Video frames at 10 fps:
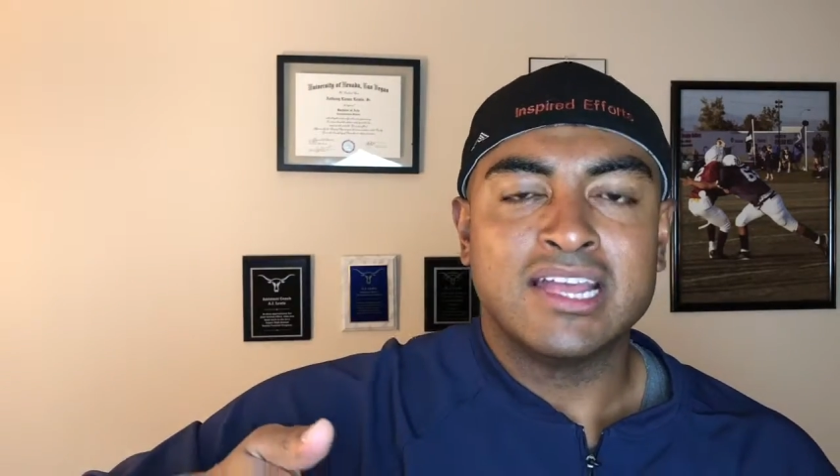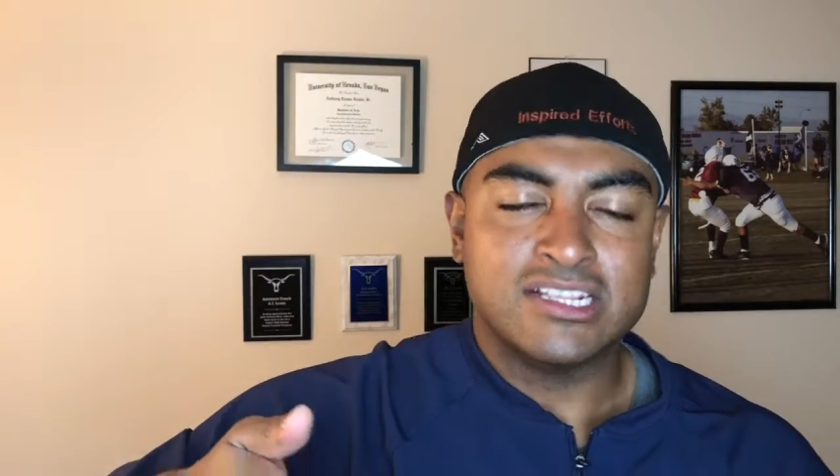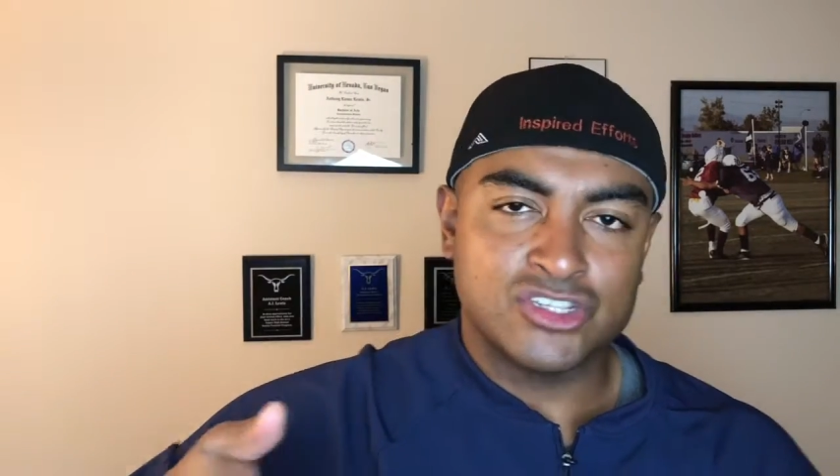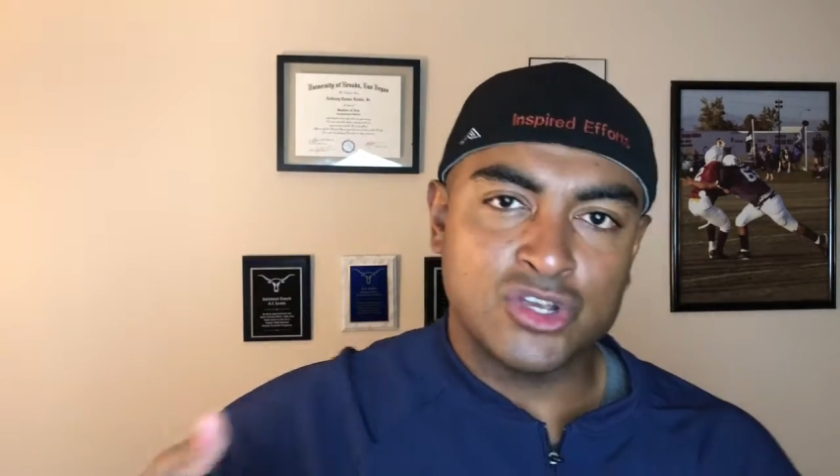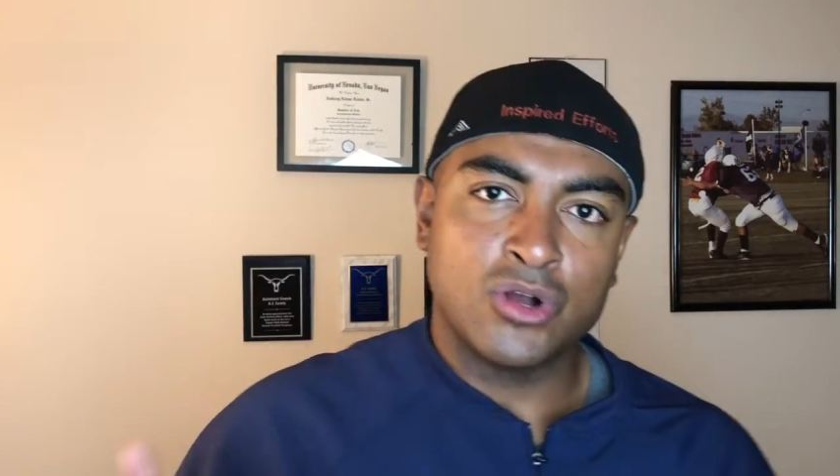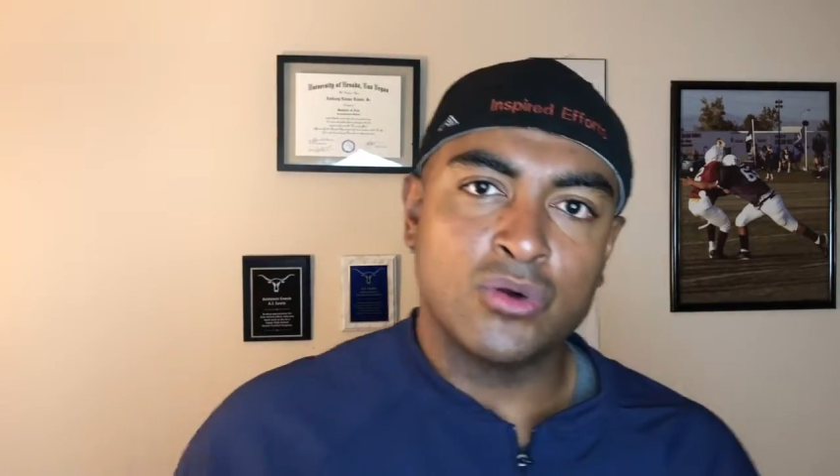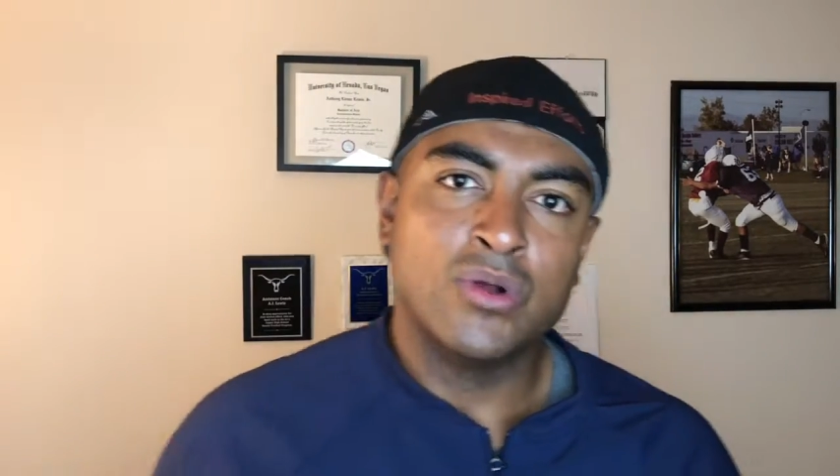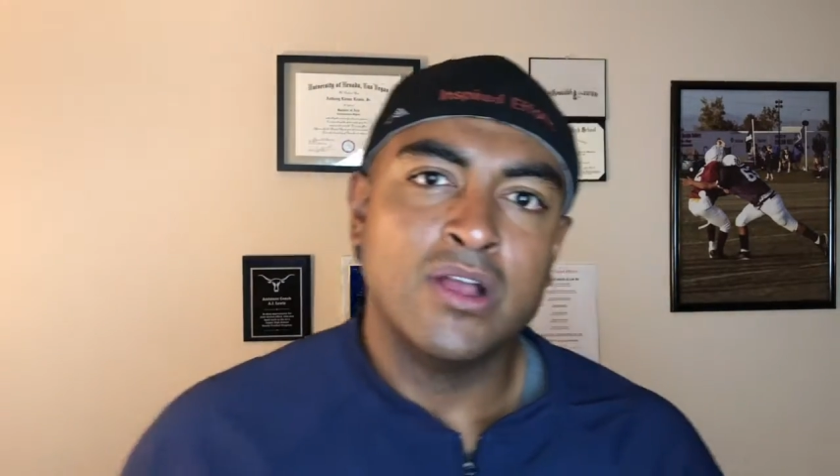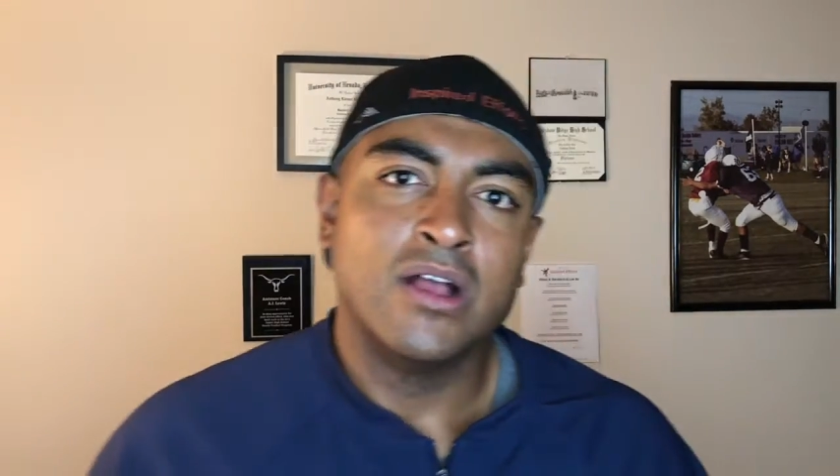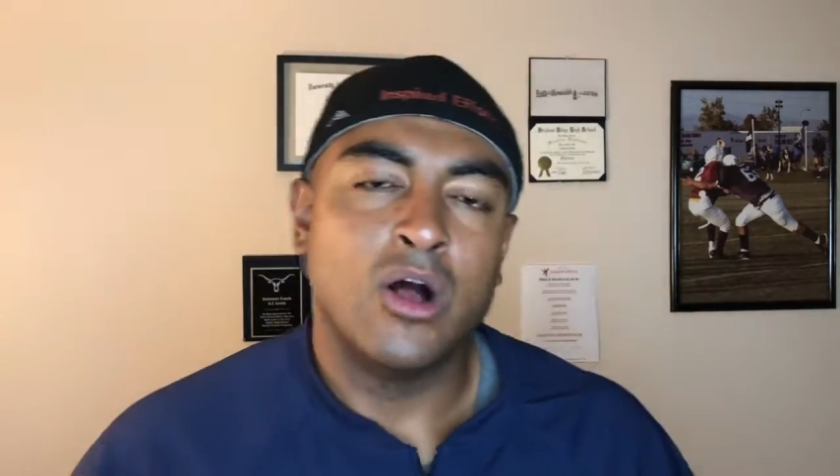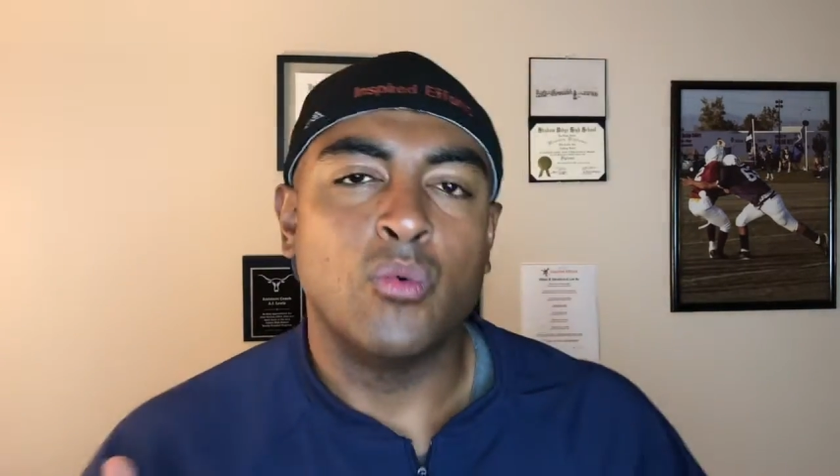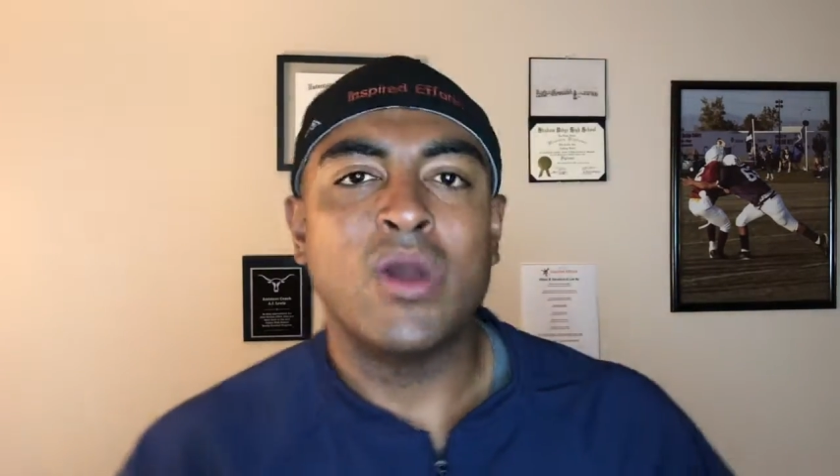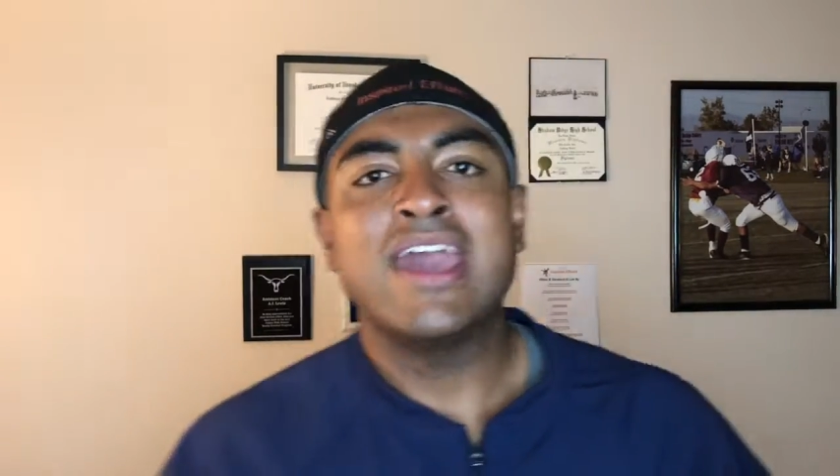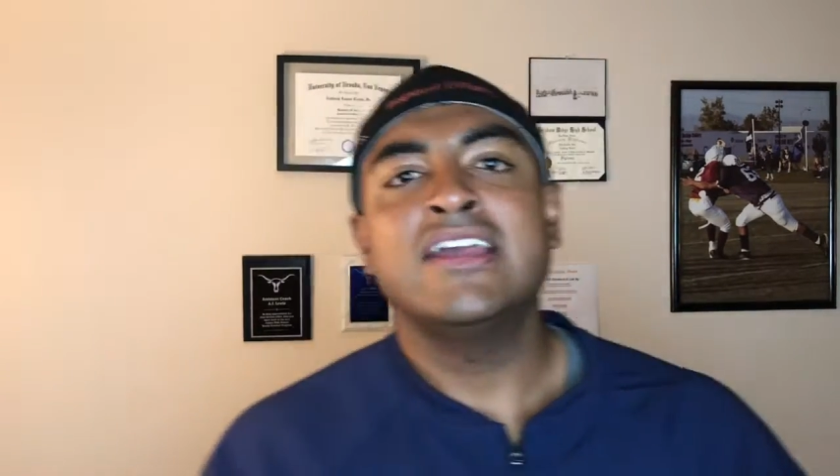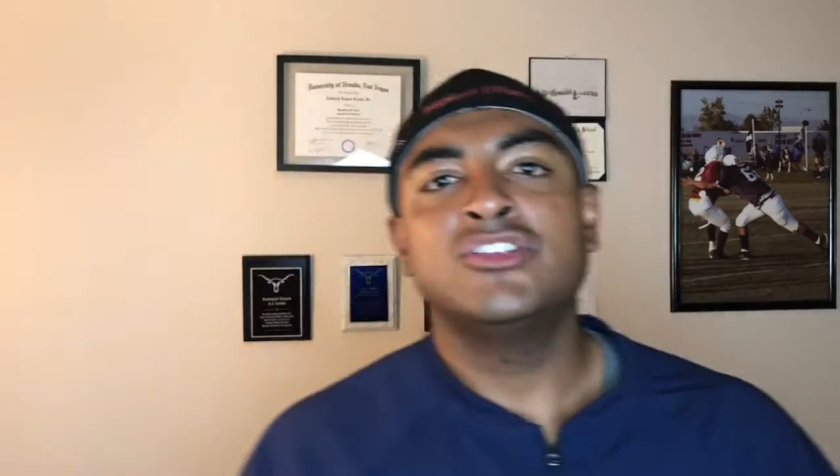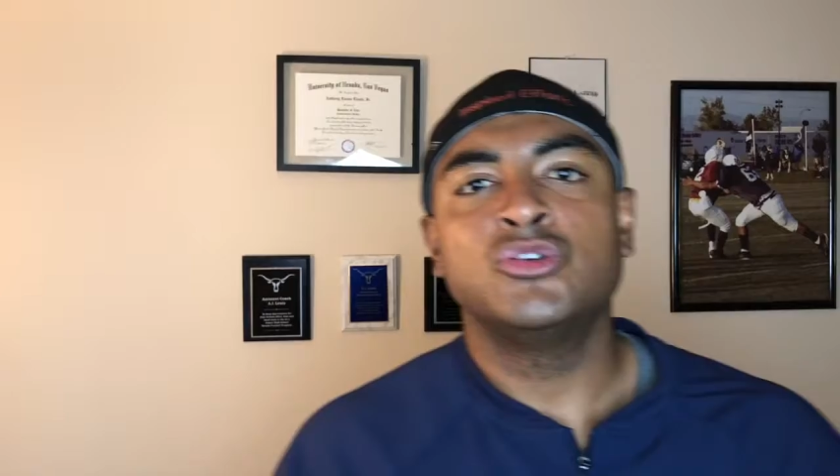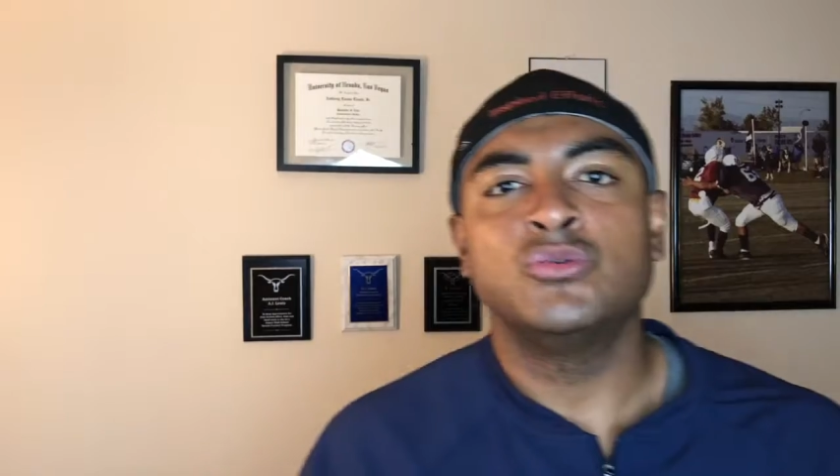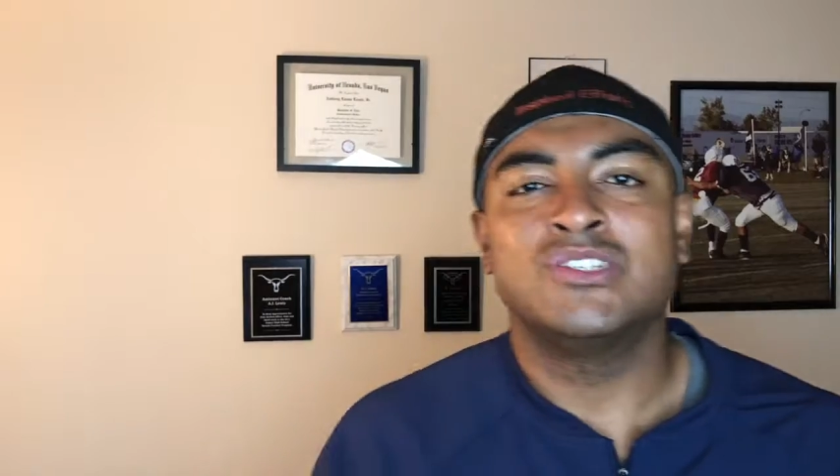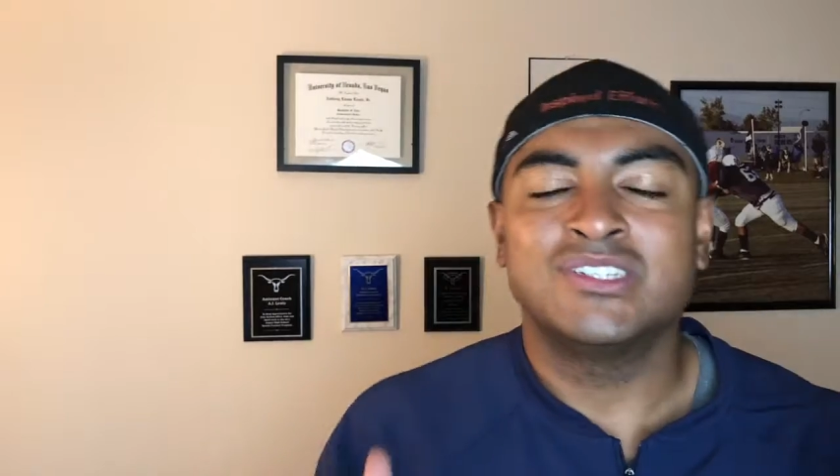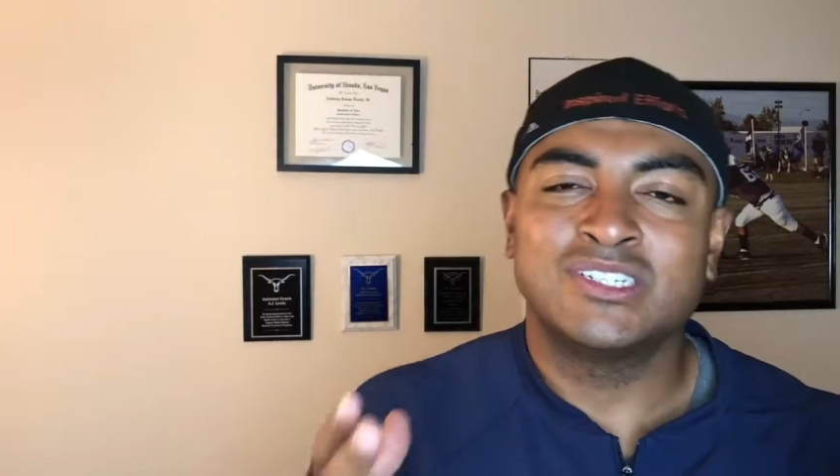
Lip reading: And so a way to